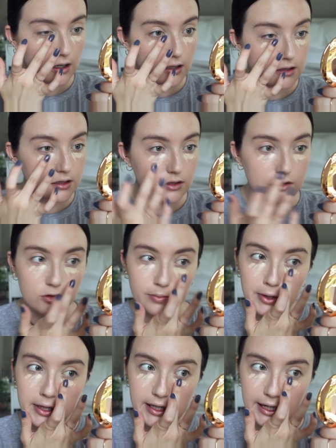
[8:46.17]
It's a
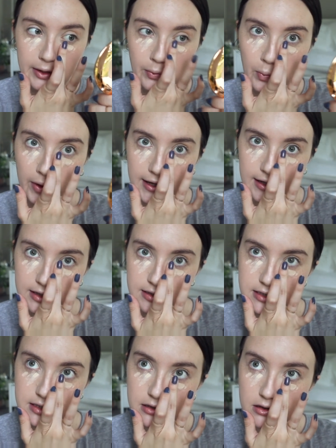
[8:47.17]
super lightweight
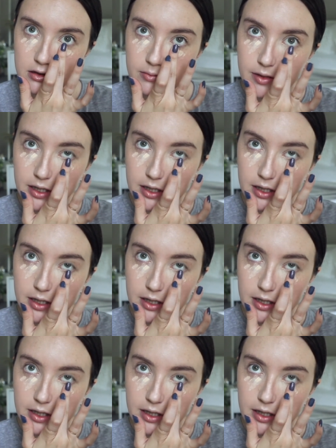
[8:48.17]
concealer,